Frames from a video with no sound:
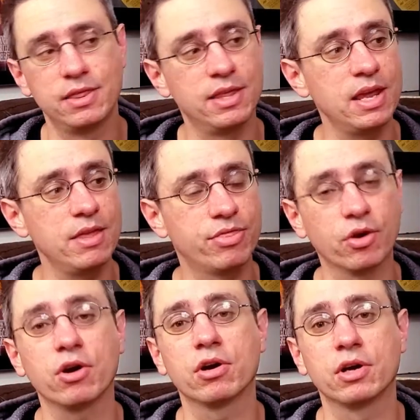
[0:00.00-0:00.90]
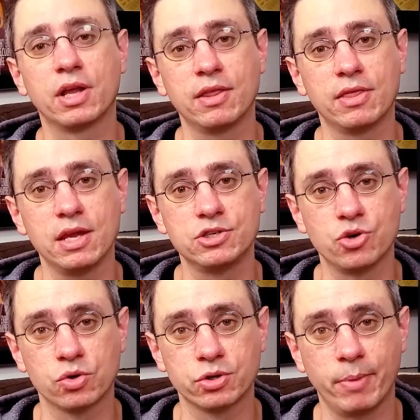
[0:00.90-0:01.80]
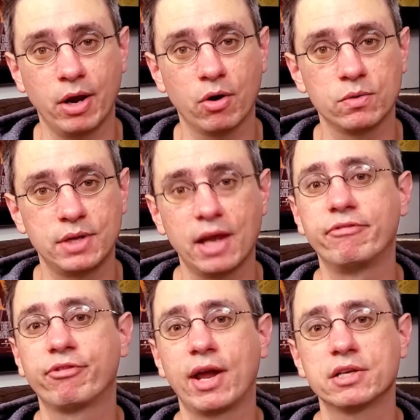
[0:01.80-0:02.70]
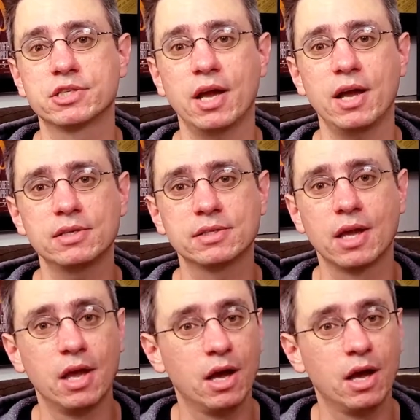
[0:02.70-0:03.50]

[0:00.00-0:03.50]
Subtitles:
the third in the George Romero Dead franchise.